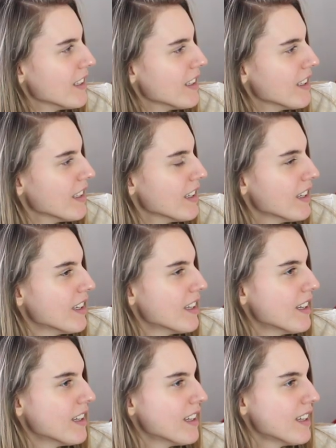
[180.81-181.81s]

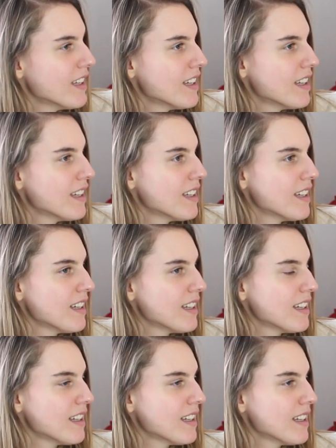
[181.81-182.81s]

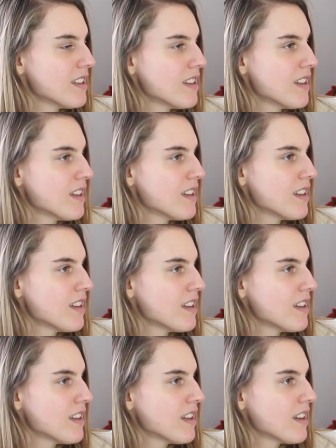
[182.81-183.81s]

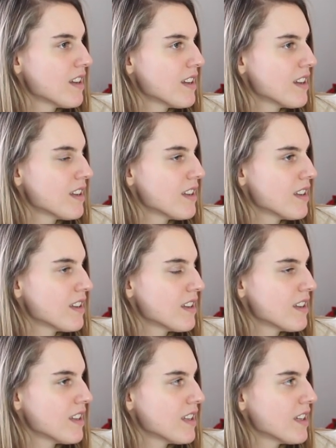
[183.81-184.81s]

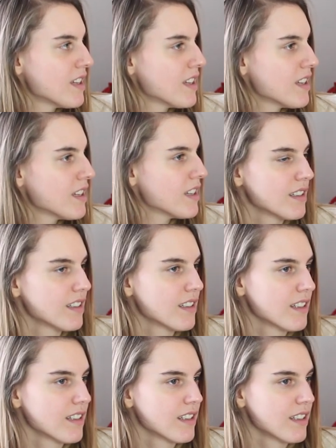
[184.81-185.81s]

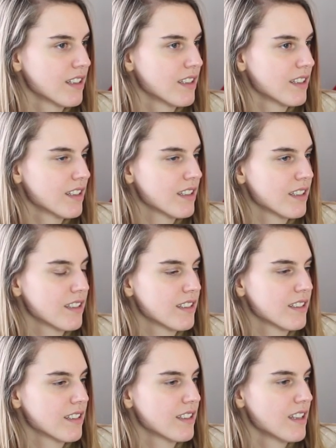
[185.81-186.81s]

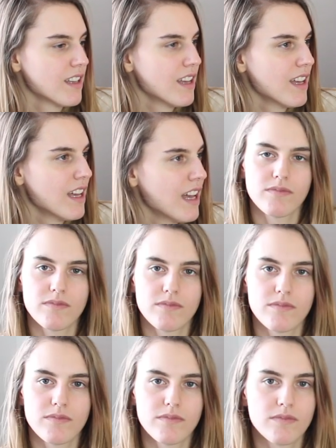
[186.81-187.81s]

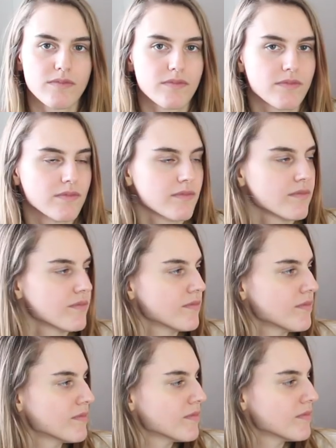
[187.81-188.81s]
The person shown says nothing.